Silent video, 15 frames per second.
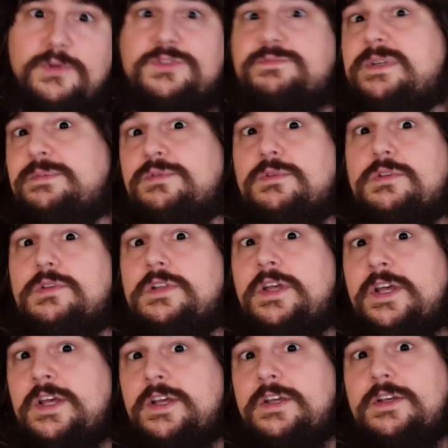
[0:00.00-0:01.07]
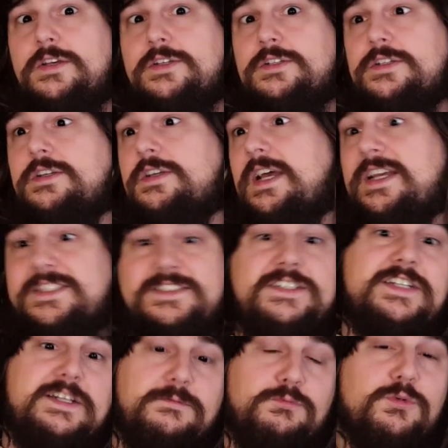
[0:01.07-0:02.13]
Most people, as
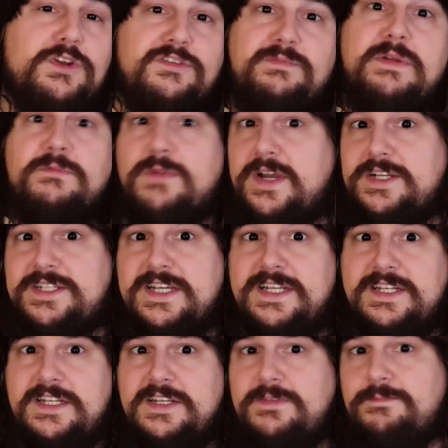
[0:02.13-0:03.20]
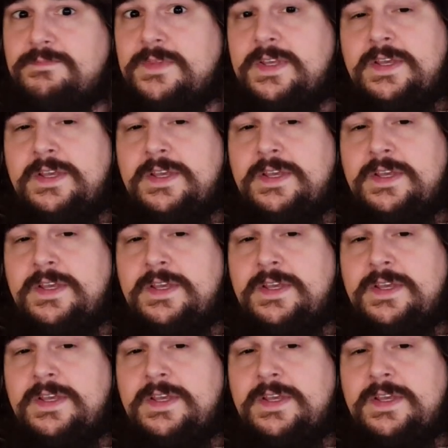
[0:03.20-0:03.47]
today, would have been right-handed.